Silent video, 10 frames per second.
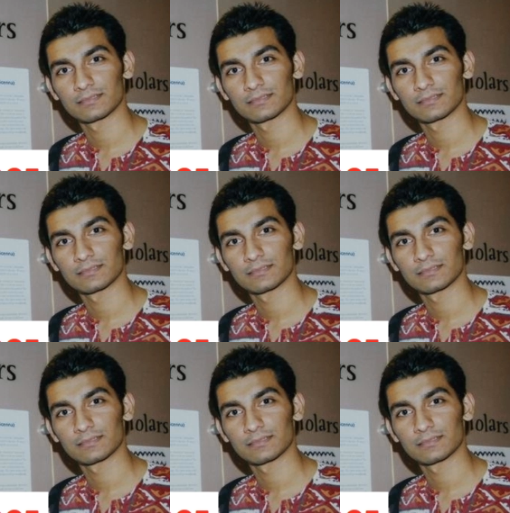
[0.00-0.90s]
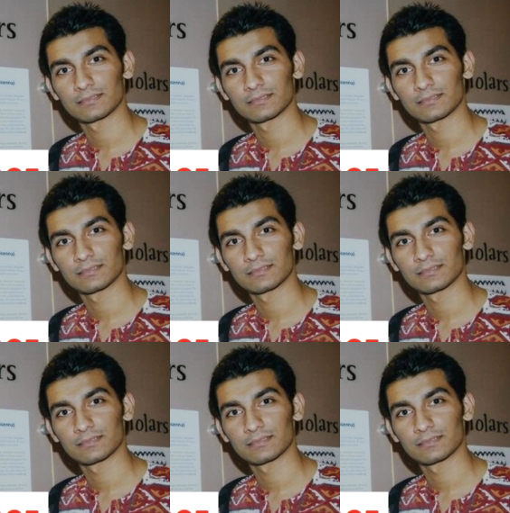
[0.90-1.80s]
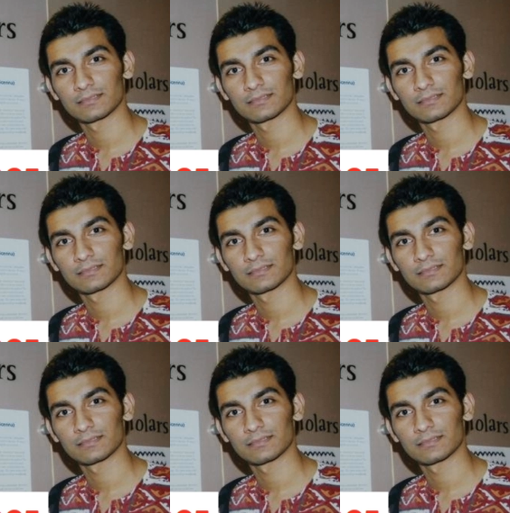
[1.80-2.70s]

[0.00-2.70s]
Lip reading: No one is speaking in this clip.